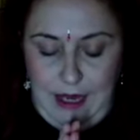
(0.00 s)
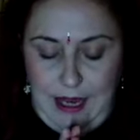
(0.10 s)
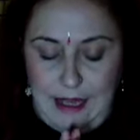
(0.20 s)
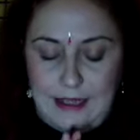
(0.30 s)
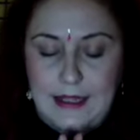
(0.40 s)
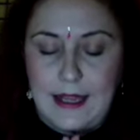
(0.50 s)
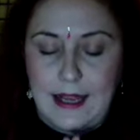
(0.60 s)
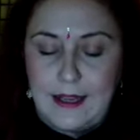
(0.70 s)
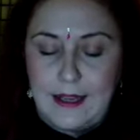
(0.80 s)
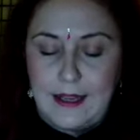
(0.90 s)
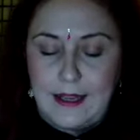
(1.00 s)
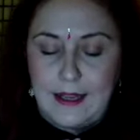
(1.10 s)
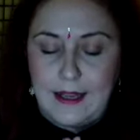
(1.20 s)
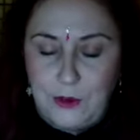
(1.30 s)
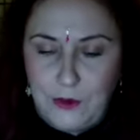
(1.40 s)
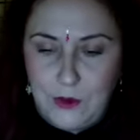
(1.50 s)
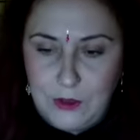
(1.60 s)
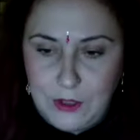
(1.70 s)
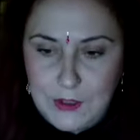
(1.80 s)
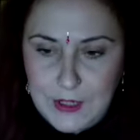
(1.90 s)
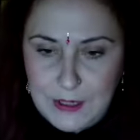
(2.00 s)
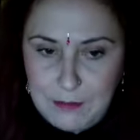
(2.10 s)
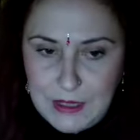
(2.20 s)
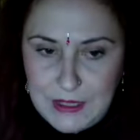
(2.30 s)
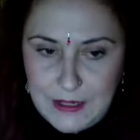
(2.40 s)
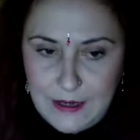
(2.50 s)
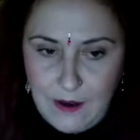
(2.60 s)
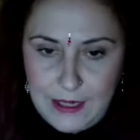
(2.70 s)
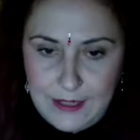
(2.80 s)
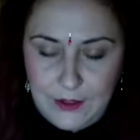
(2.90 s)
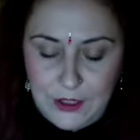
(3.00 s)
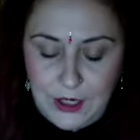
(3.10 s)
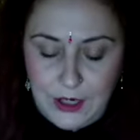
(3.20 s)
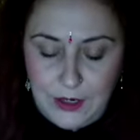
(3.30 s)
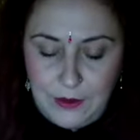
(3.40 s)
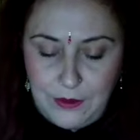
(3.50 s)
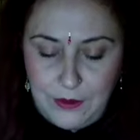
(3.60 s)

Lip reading: And thank you for trusting me to guide you.